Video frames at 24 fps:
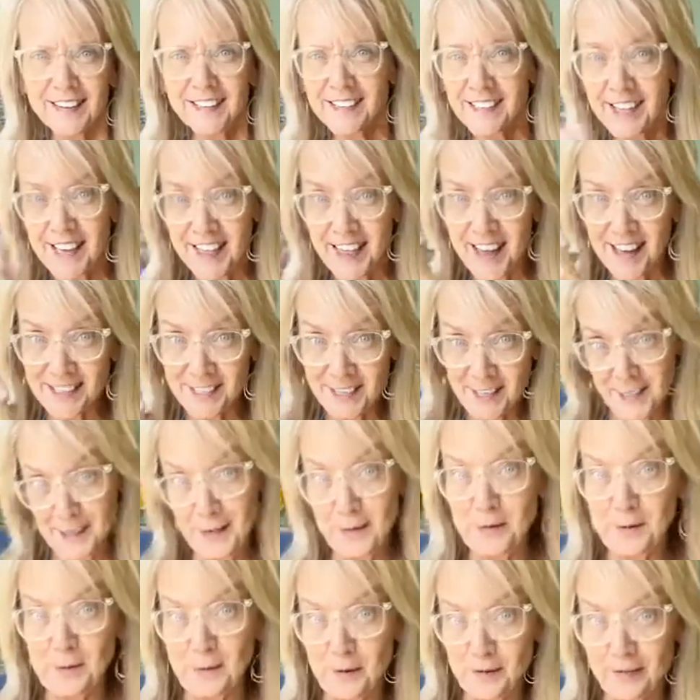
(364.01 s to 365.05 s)
Say that
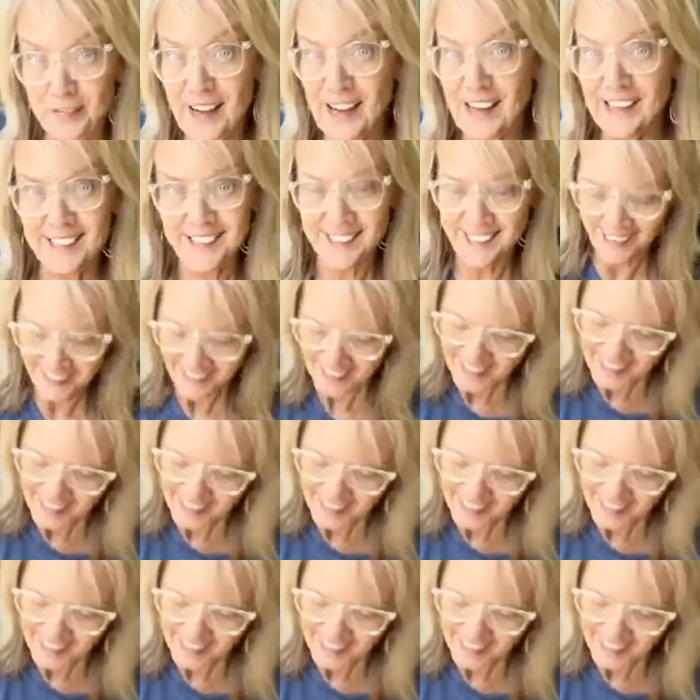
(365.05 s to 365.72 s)
sometimes real fast.